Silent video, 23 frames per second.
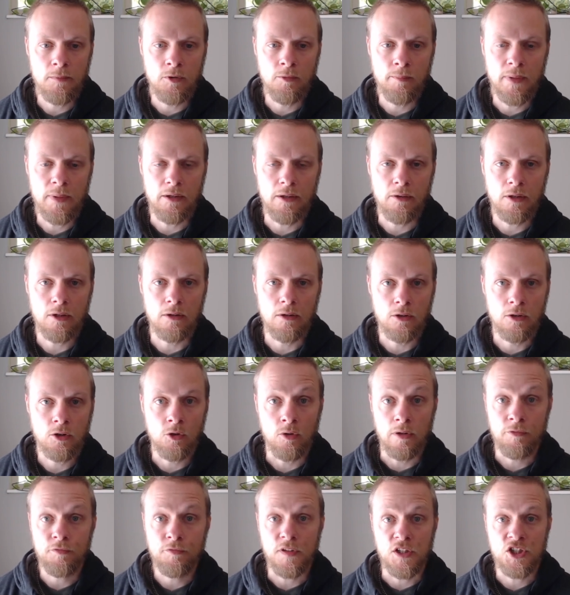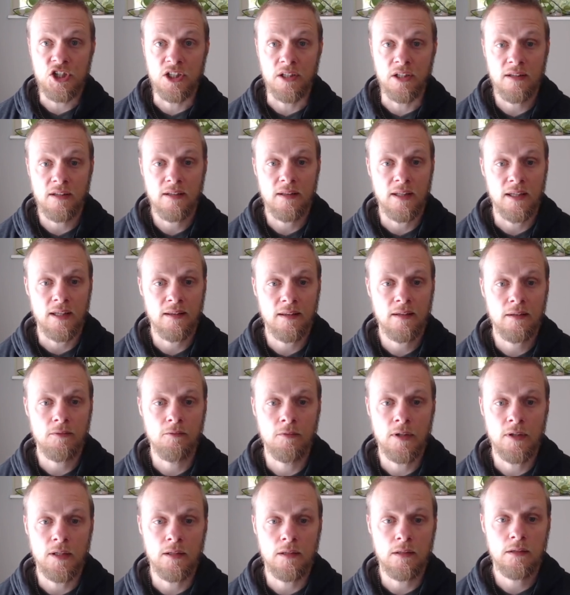numerical coefficient that
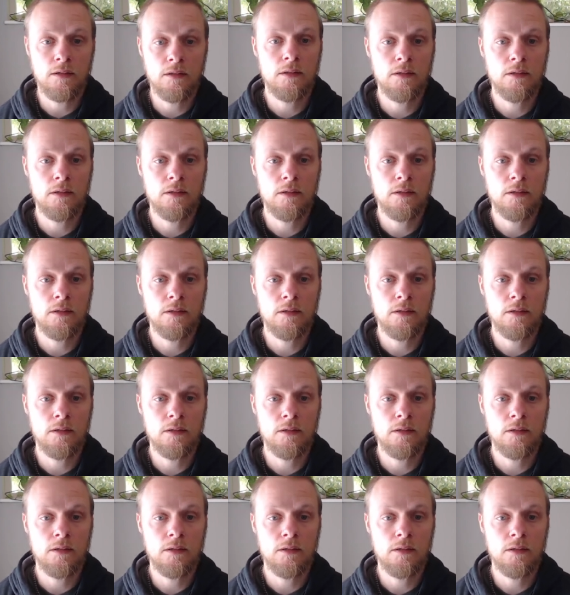we